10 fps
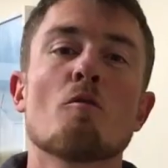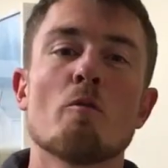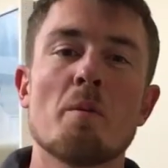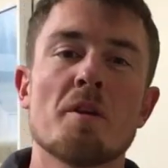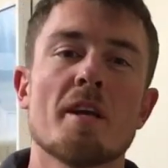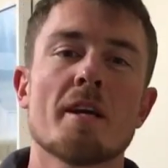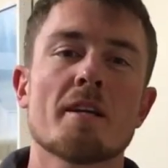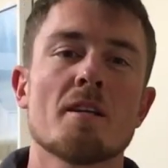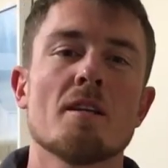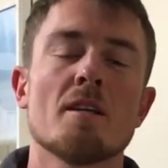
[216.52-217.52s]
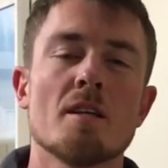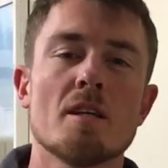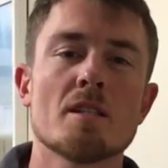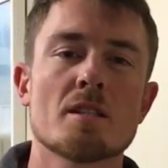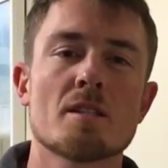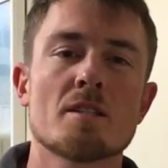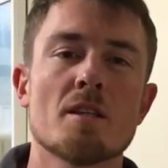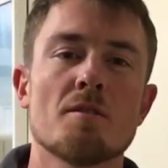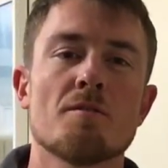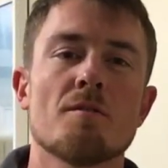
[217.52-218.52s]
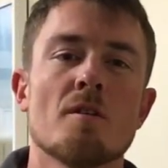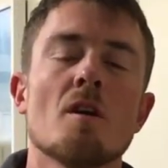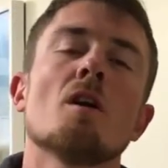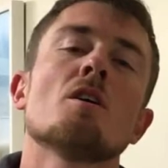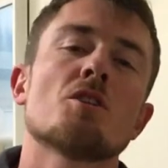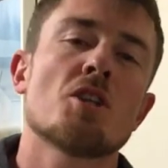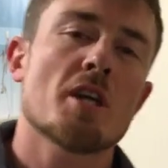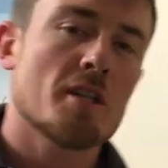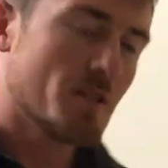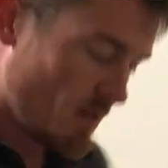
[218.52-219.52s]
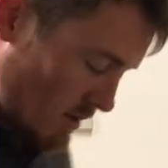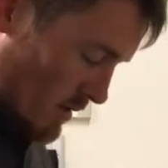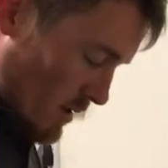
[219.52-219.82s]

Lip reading: Remember the ankle. Is it stiff? Check it.